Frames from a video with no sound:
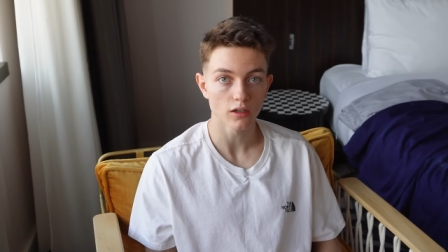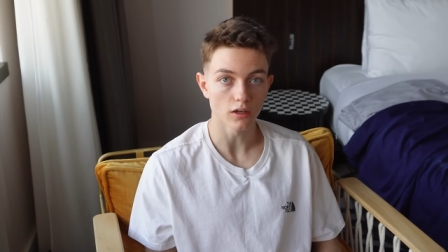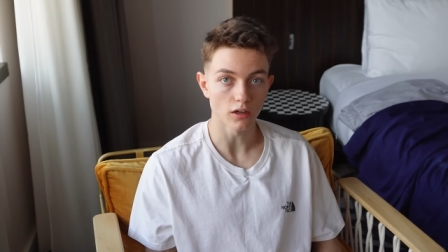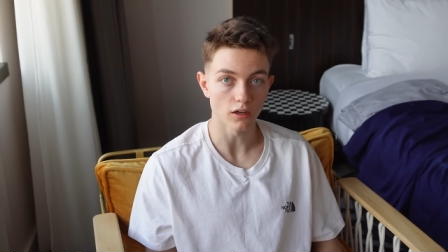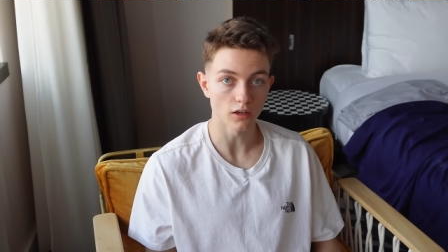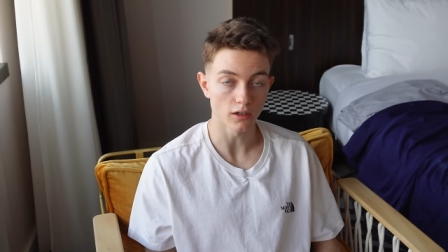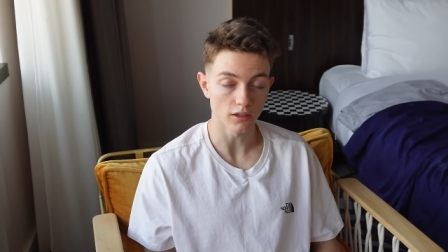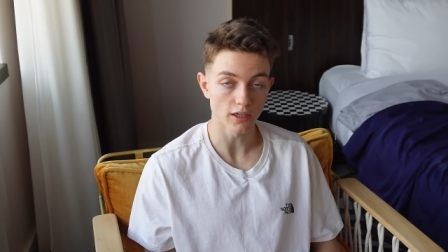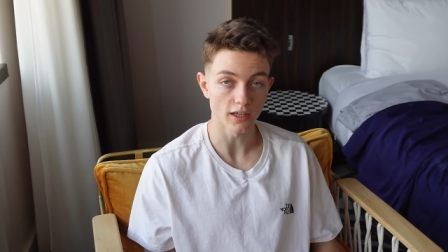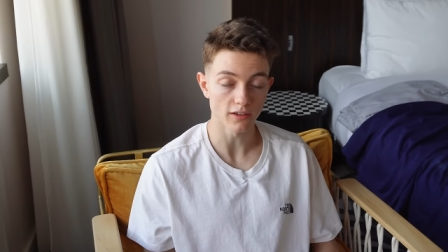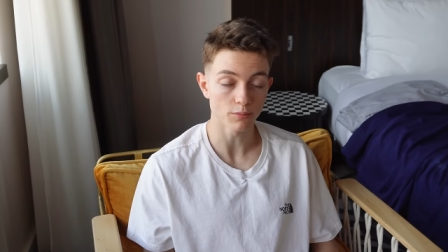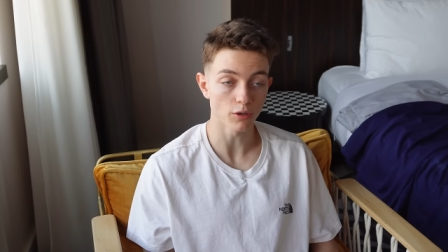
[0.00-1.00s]
Uh,
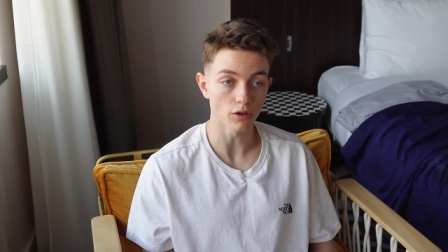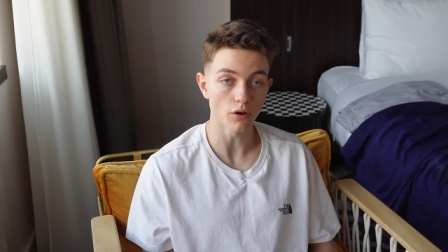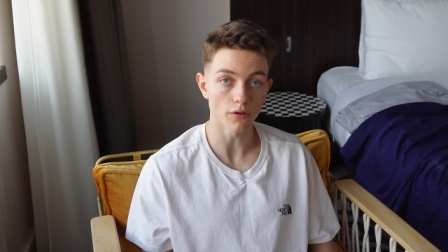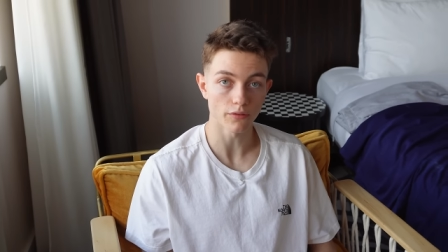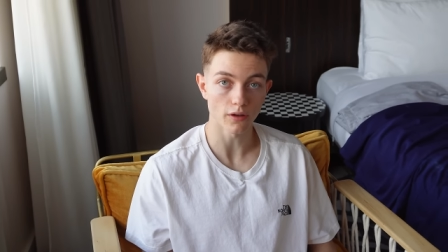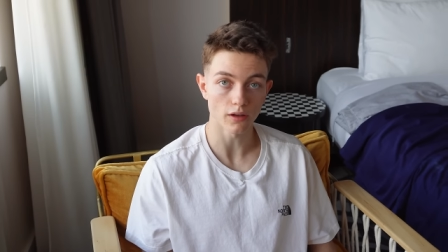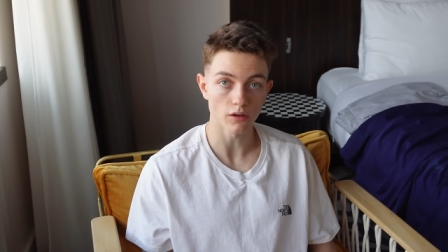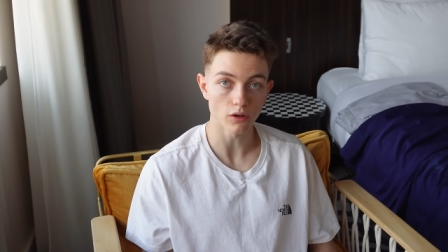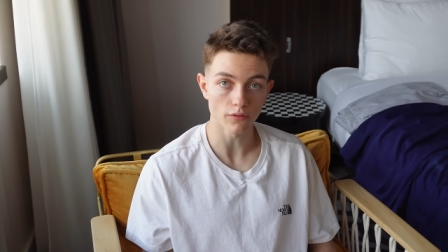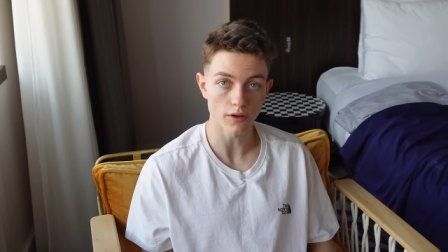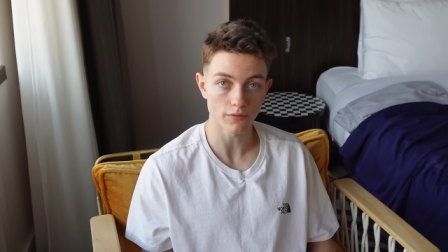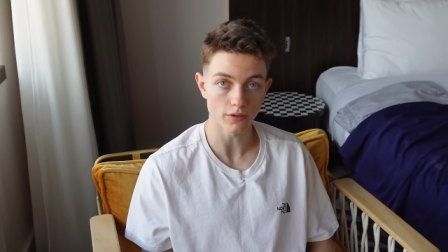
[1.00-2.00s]
yeah, they've put a lot, of, a lot
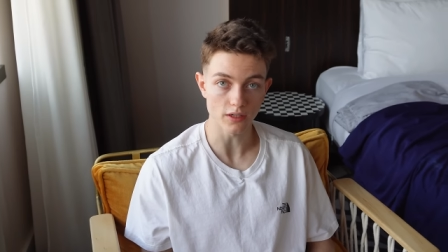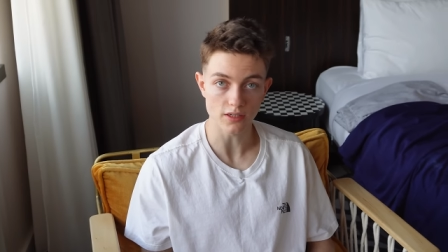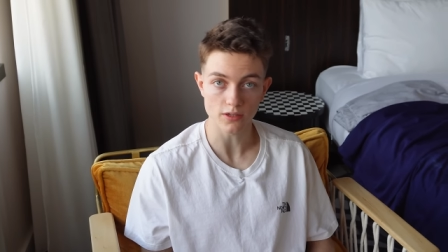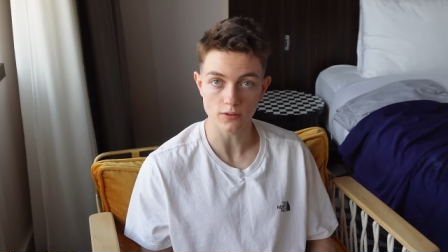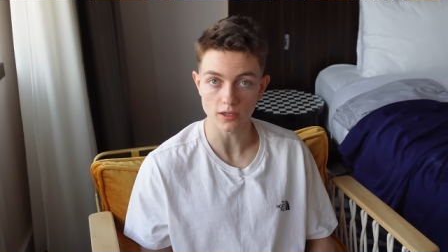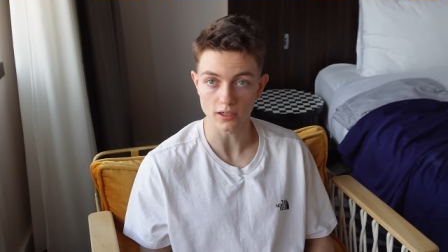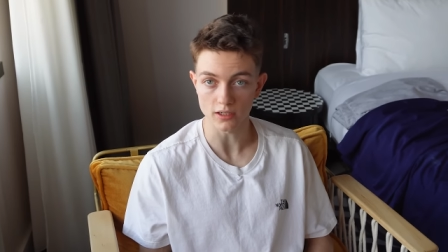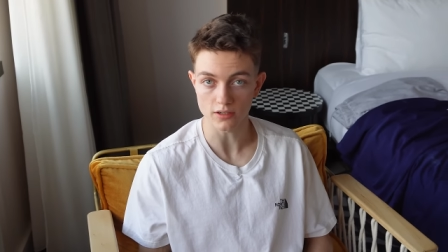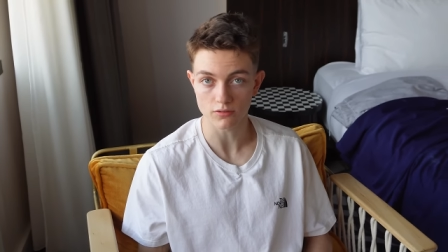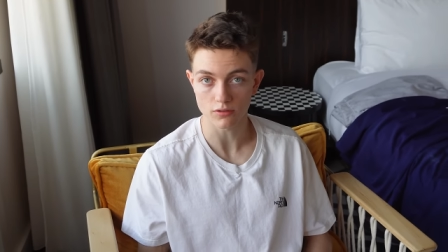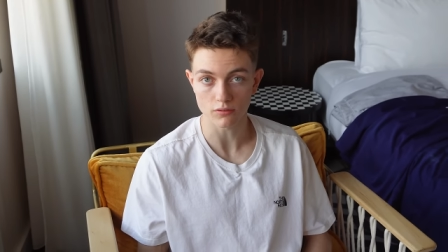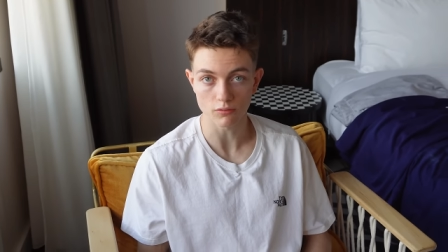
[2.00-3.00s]
of effort into it and
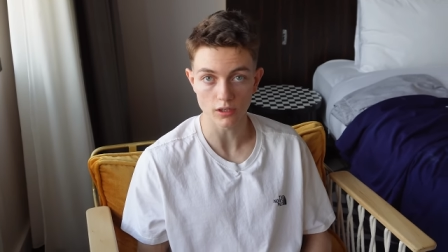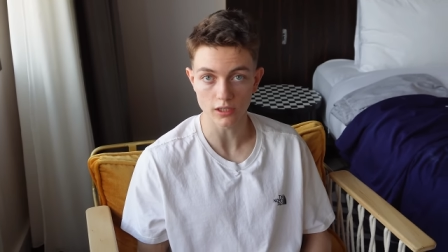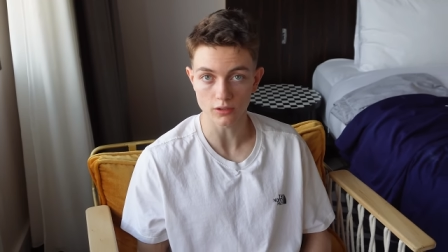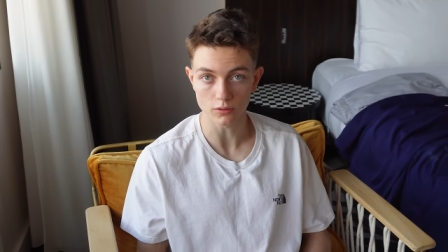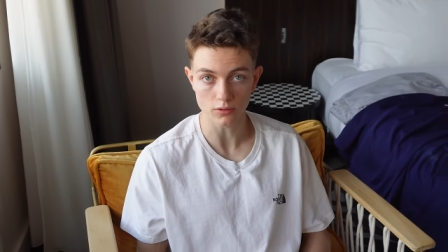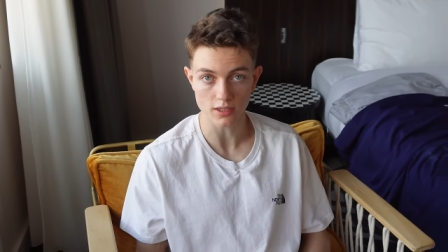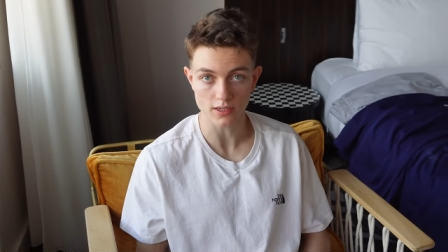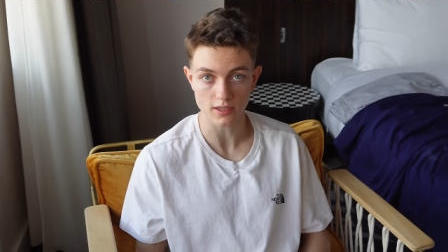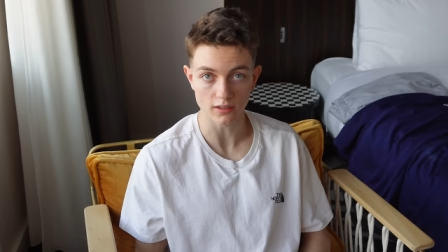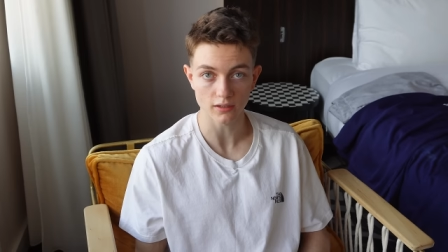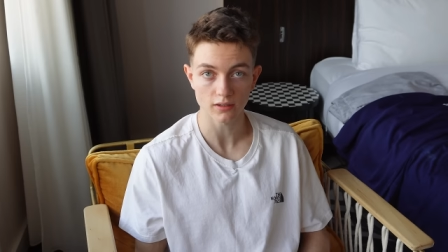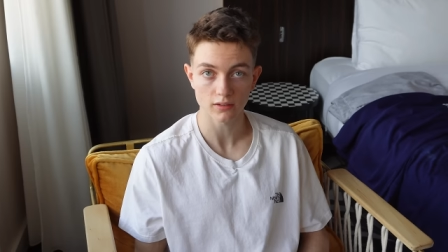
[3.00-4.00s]
it's really cool to
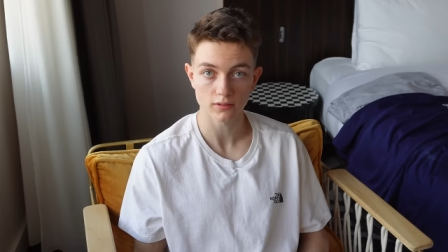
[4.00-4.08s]
see.